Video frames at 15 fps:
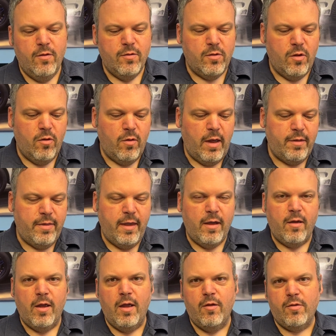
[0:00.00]
So I
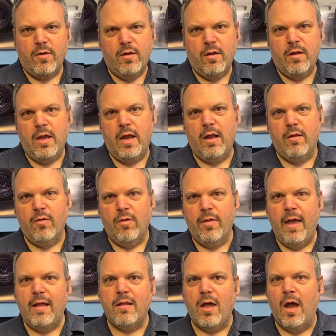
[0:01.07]
think it's going to take until
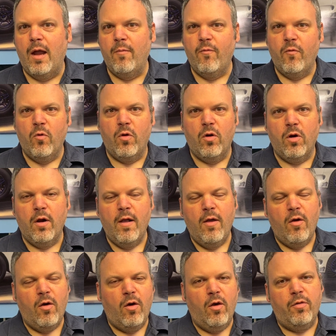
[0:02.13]
that time for
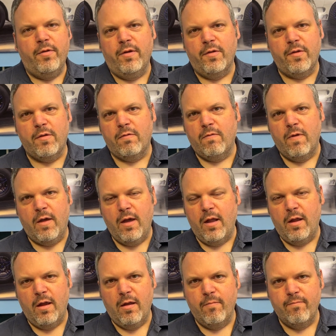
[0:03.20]
all this to
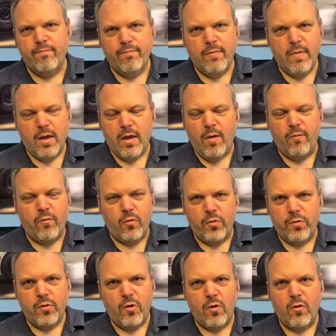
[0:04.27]
kind of come
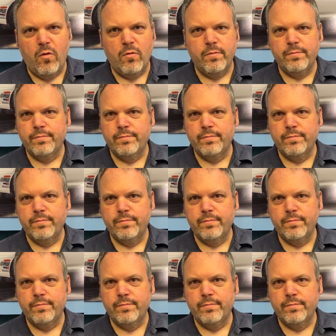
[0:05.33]
full circle.